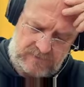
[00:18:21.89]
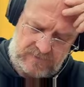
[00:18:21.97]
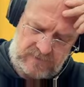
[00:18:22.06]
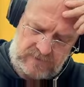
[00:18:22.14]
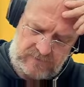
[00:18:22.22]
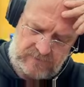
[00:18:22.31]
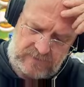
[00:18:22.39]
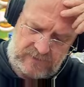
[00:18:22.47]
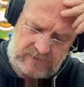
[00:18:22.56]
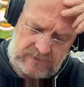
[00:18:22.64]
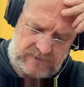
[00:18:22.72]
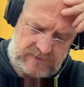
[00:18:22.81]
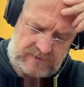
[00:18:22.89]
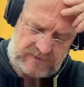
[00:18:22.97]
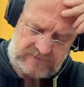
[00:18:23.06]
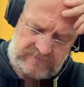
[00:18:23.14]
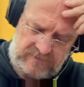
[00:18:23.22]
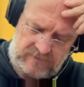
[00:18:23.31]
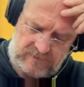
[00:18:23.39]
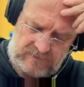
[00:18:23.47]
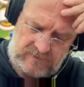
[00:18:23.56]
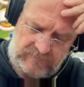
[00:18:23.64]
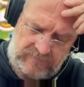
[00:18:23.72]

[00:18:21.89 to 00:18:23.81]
you can buy? Let's have a look.